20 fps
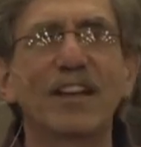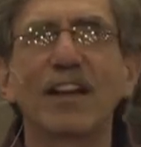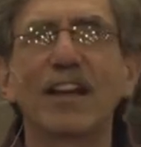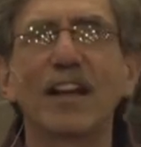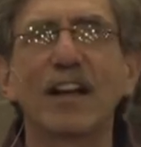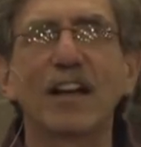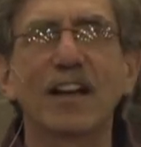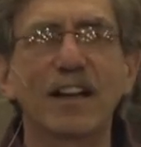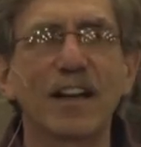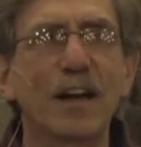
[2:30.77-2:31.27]

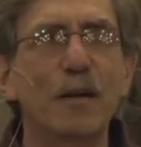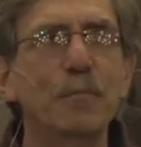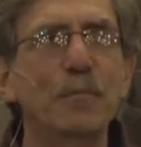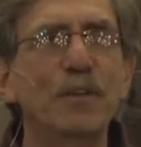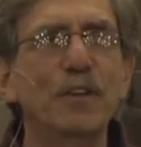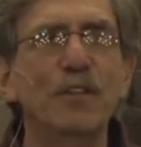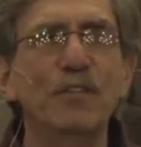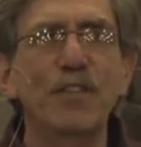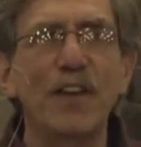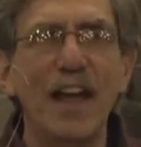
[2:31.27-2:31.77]
a couple
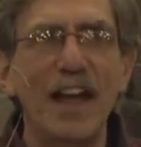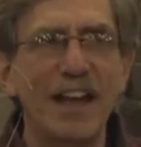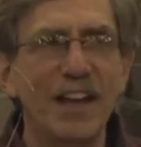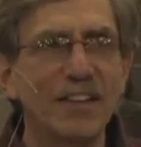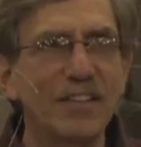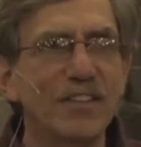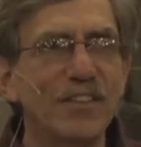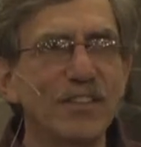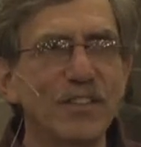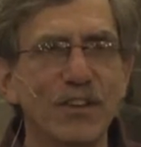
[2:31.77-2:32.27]
of
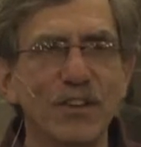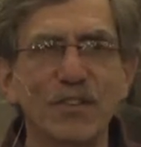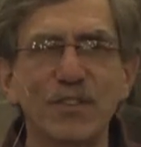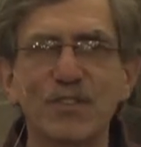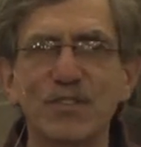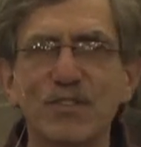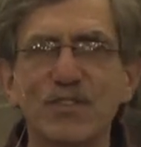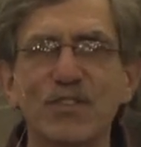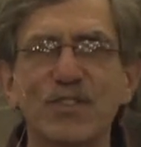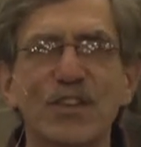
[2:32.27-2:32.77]

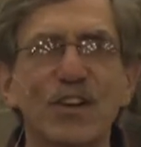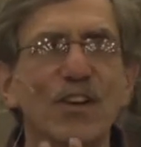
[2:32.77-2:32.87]
antidotes